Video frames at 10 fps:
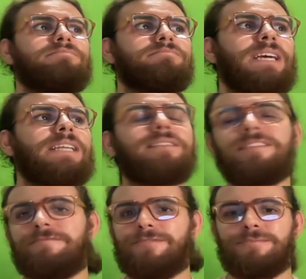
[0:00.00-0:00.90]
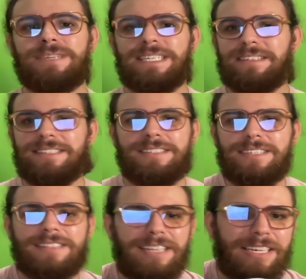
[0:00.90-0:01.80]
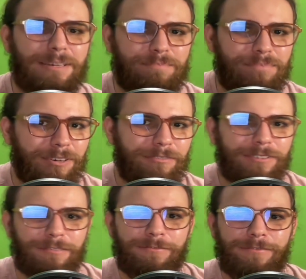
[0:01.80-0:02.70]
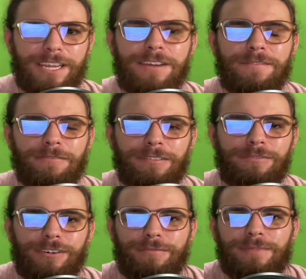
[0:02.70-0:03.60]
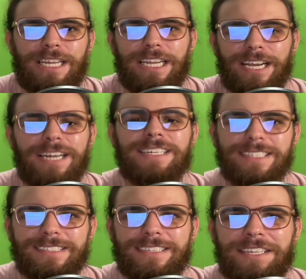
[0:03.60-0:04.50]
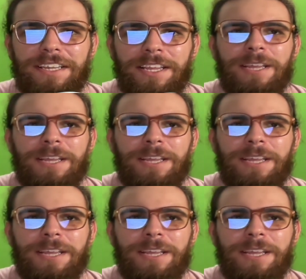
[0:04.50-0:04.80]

I think for me, this is like a perfect film for me, honestly.